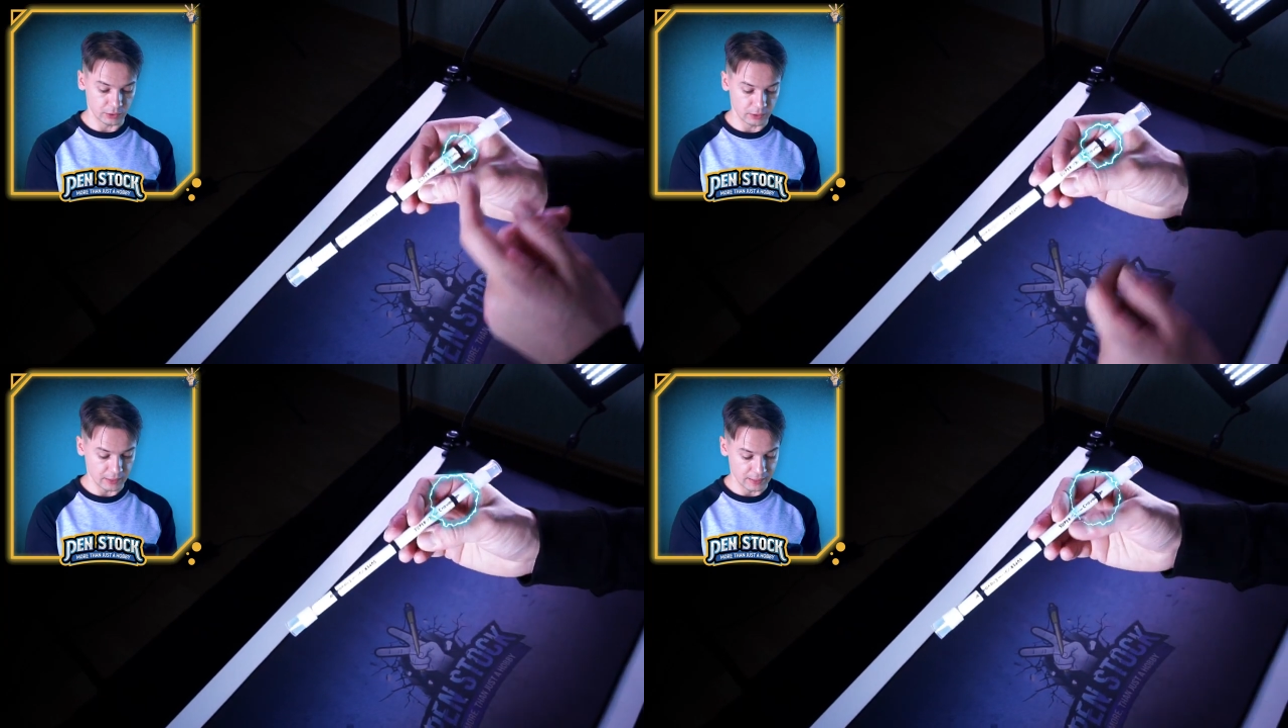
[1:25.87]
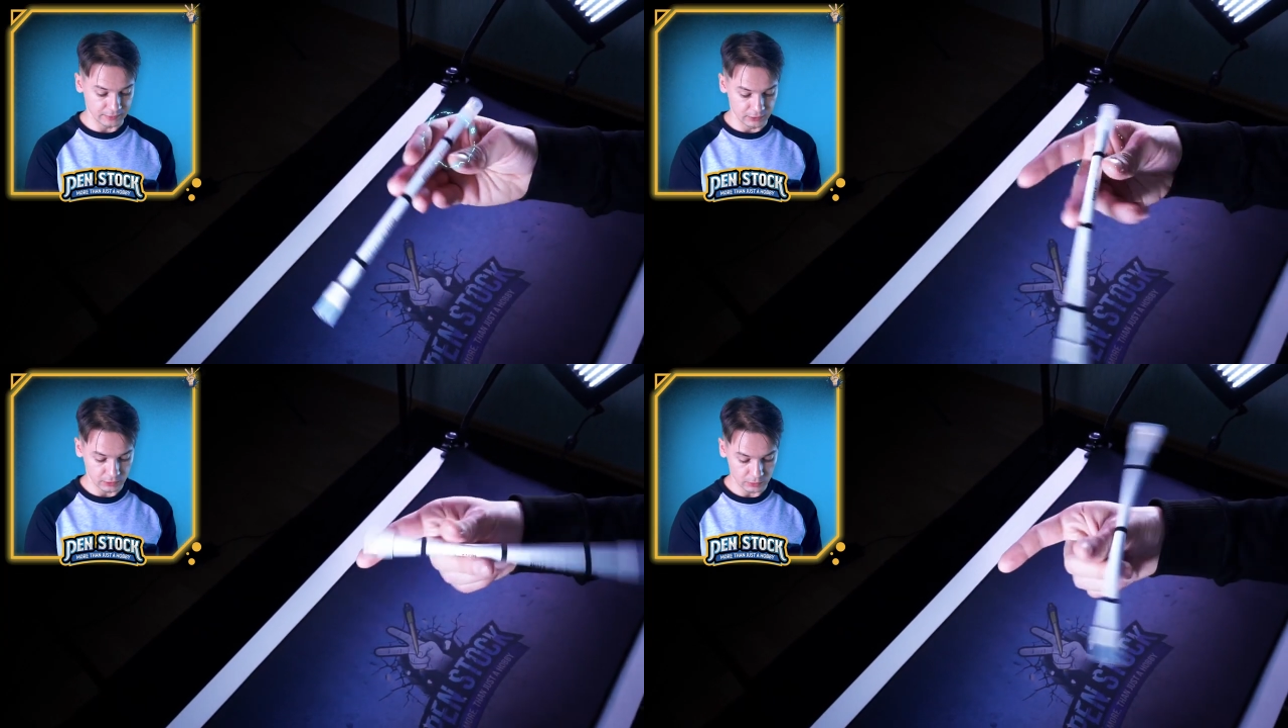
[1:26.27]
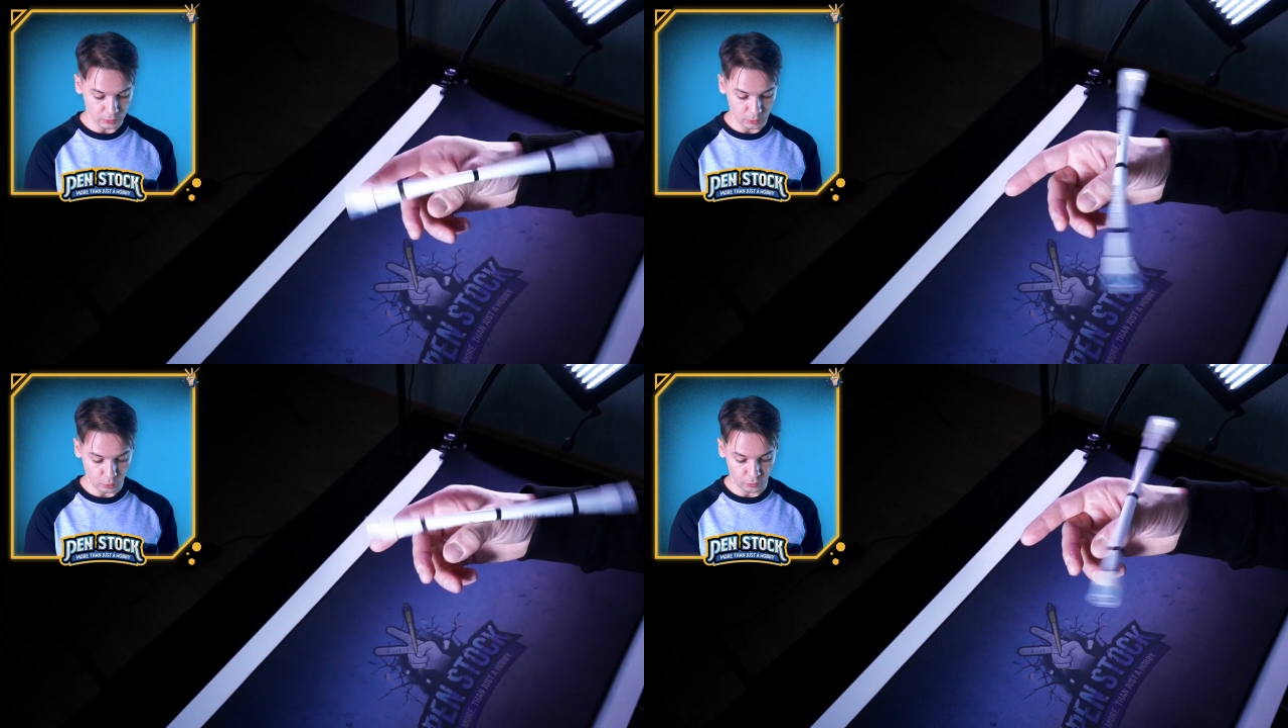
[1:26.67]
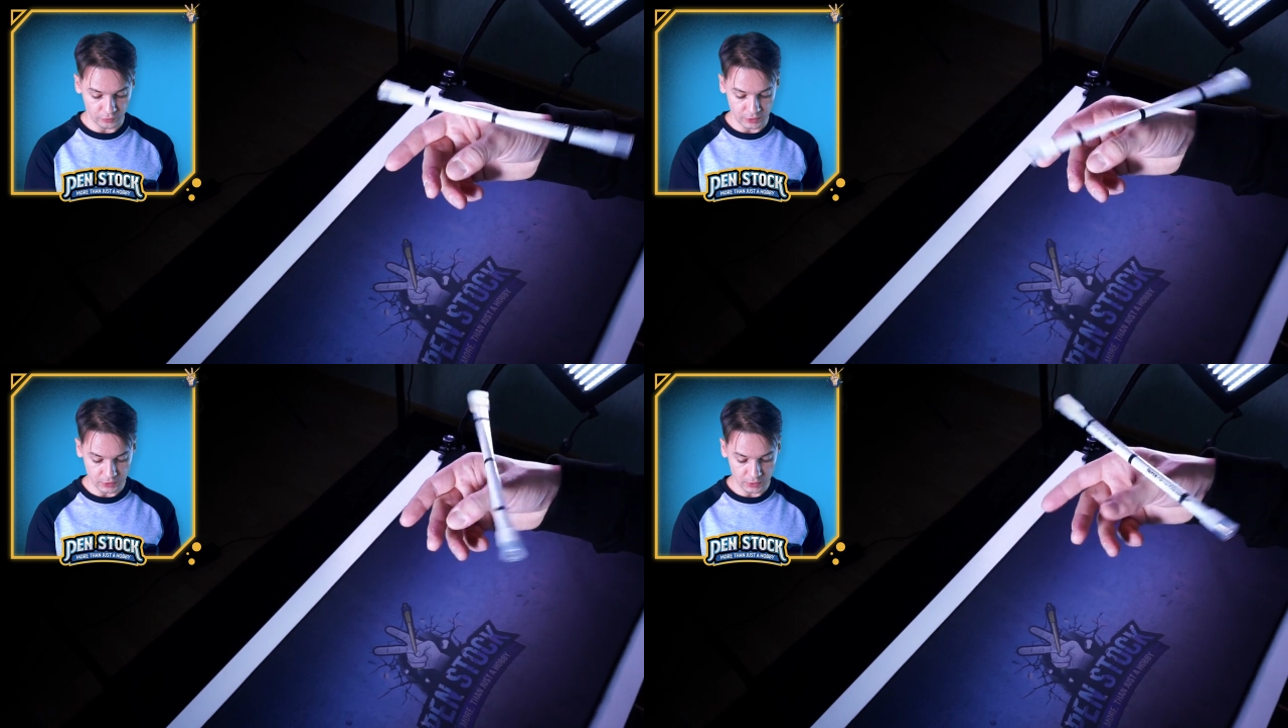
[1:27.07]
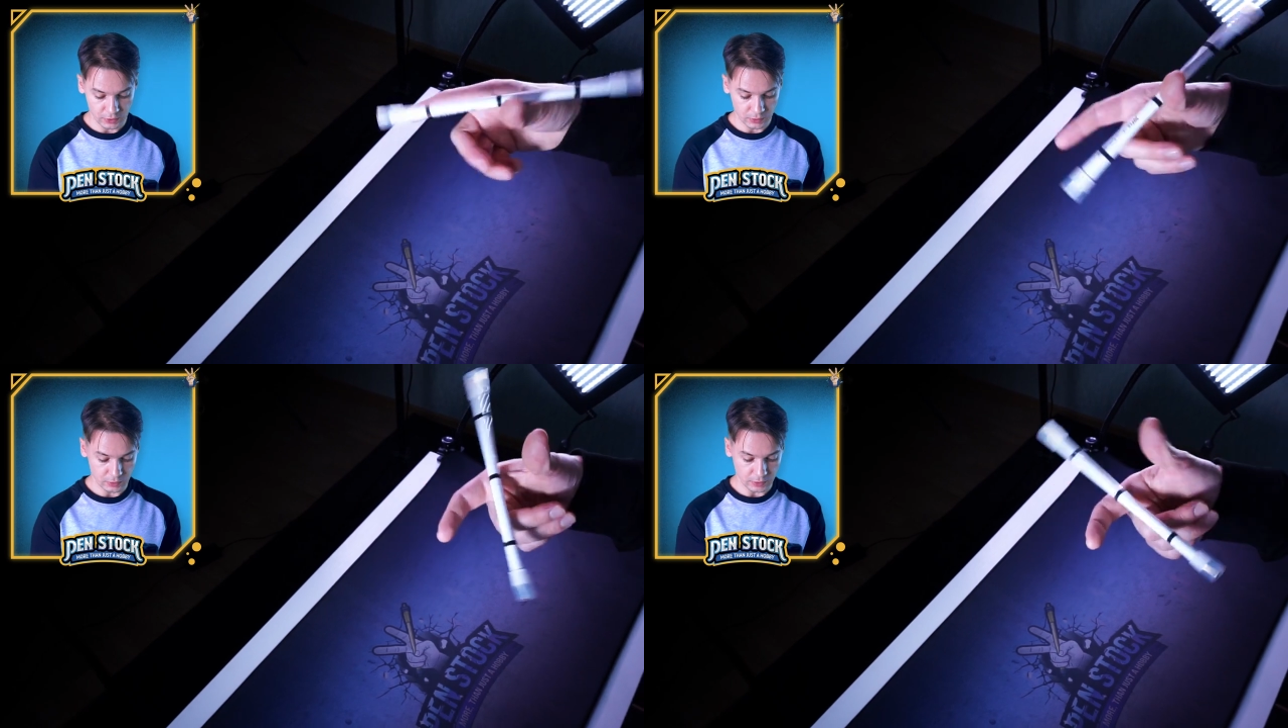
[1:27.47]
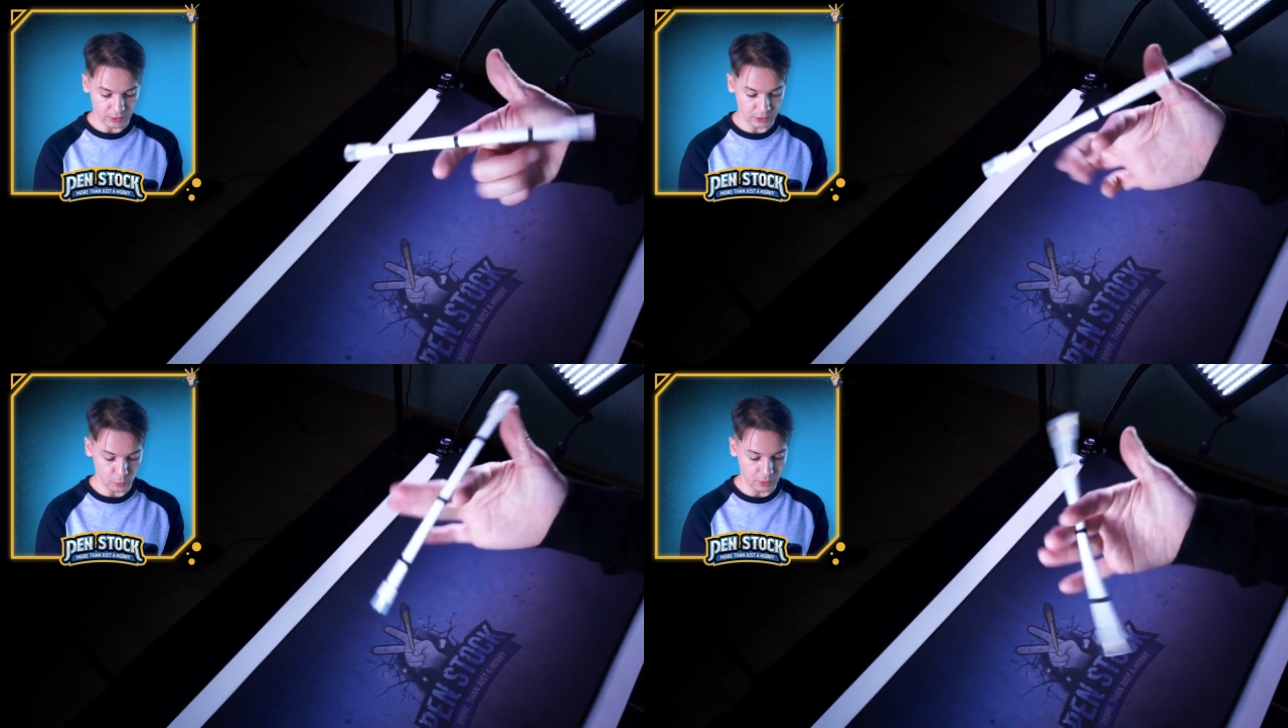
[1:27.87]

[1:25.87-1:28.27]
at ends of it as